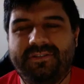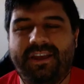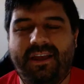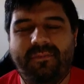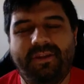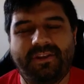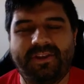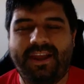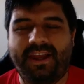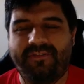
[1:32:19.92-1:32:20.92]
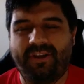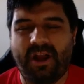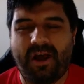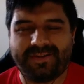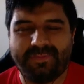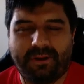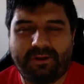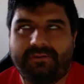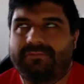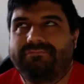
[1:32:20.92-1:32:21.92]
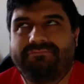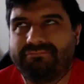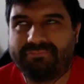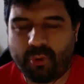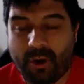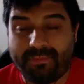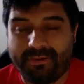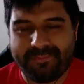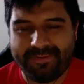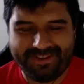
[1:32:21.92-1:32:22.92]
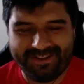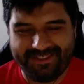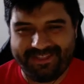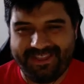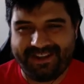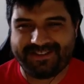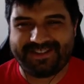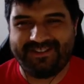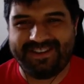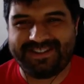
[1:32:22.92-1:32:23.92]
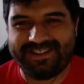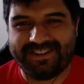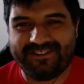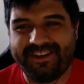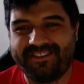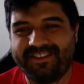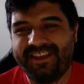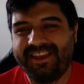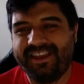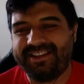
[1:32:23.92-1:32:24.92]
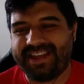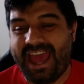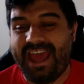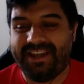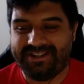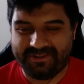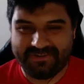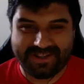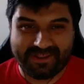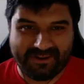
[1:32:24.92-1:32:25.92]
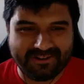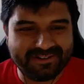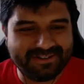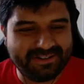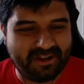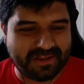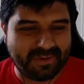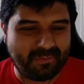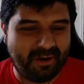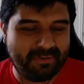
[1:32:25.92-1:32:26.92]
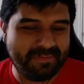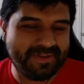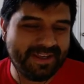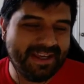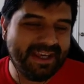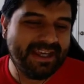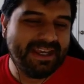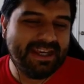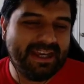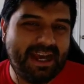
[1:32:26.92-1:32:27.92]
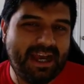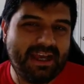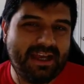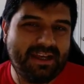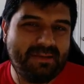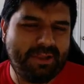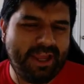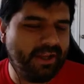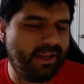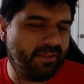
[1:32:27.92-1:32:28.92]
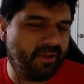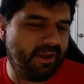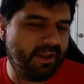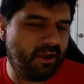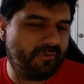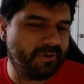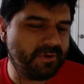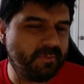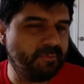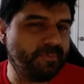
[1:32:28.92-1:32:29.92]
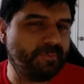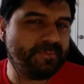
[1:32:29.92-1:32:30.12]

I'm into that kind of a cosmic problem that Osto has to deal with to add to his other cosmic problems. Blaine, any offers?